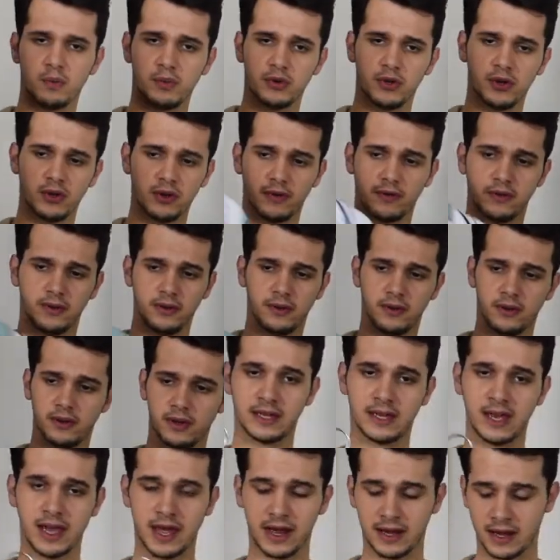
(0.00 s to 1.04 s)
beautiful.
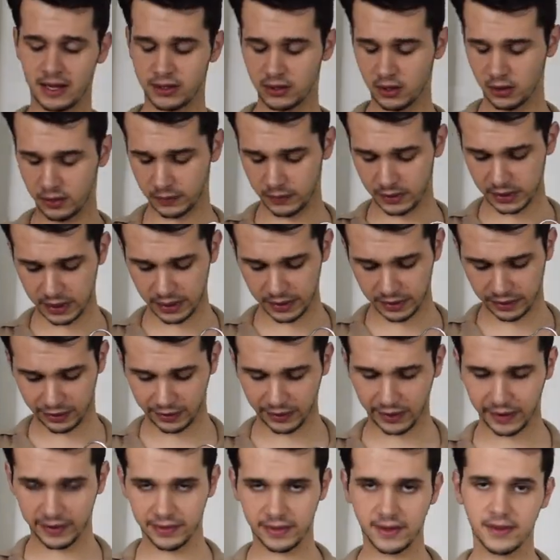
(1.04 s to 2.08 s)
Again, I don't really
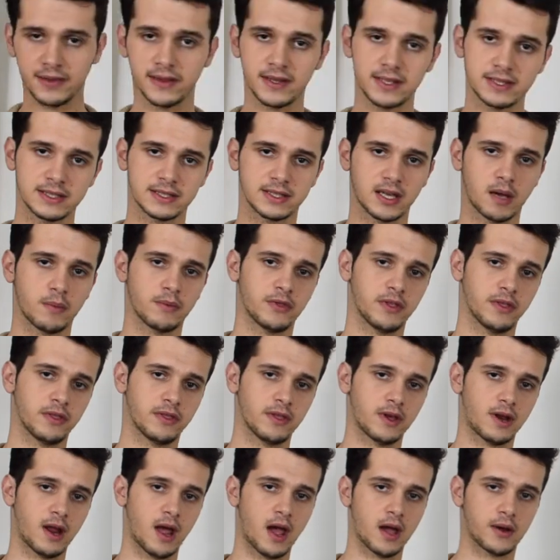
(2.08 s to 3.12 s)
think that this is something
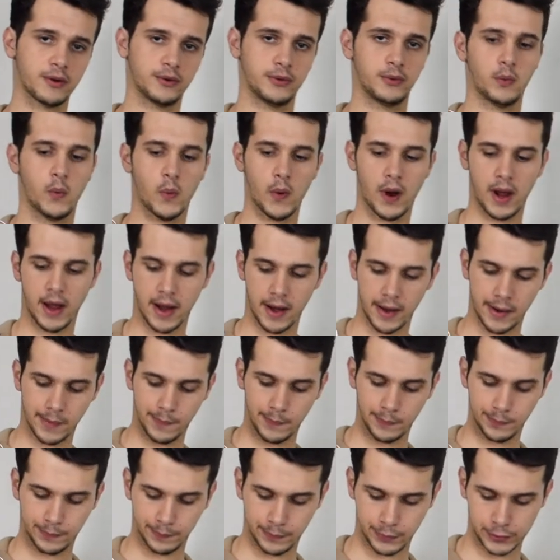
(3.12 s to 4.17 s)
that I could wear
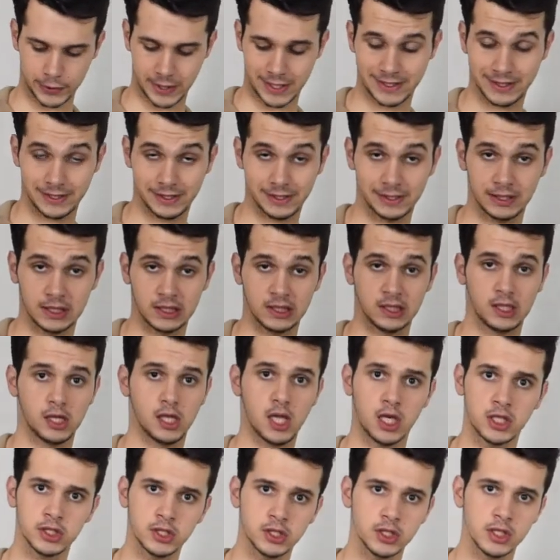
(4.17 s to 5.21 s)
potentially in
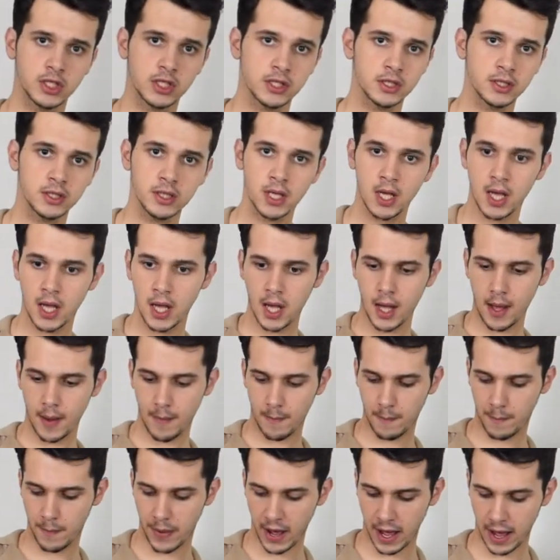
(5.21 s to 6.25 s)
London,
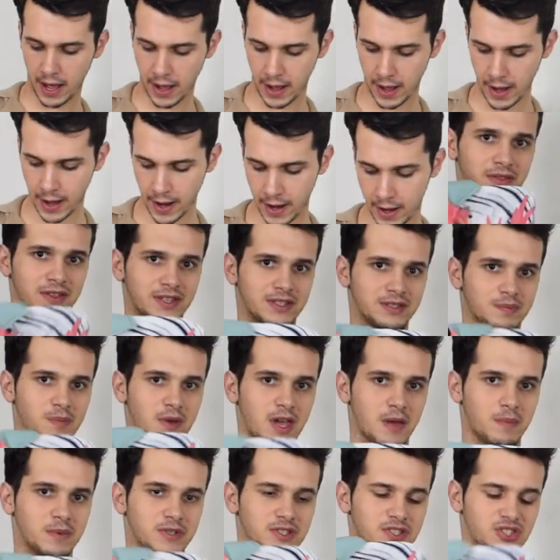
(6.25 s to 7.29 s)
but this
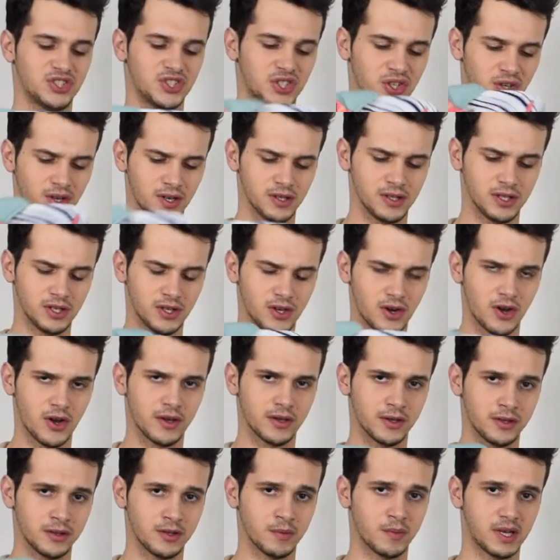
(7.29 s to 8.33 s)
baby is surely
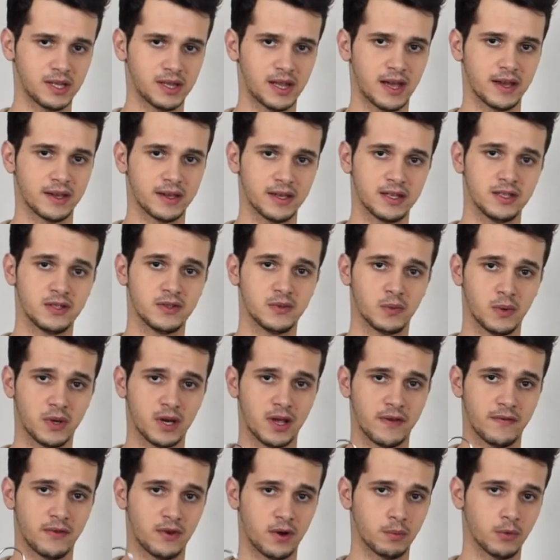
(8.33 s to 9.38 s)
going into my luggage
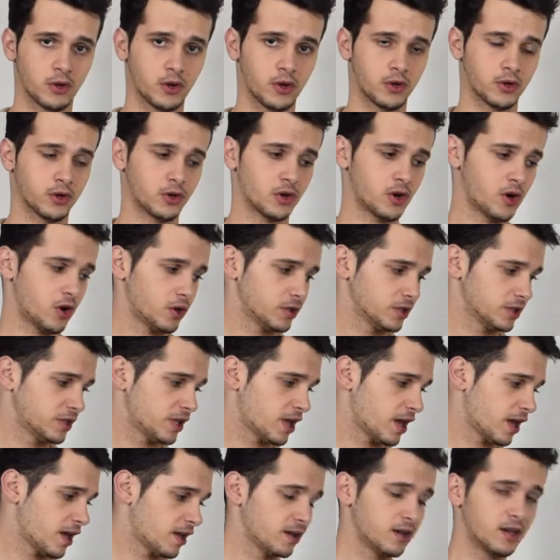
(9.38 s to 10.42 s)
whenever I'm going on
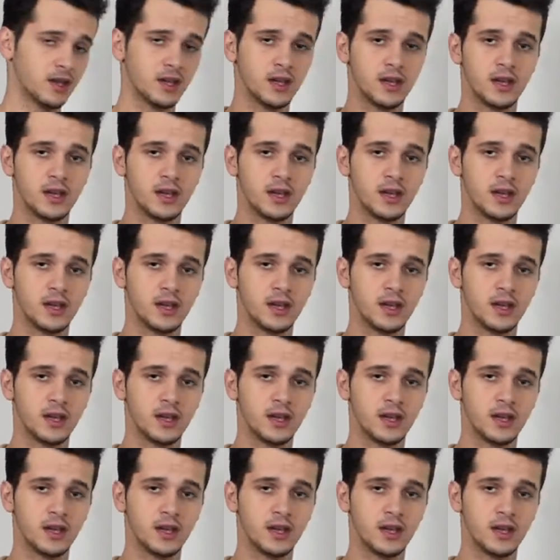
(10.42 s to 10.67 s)
holiday.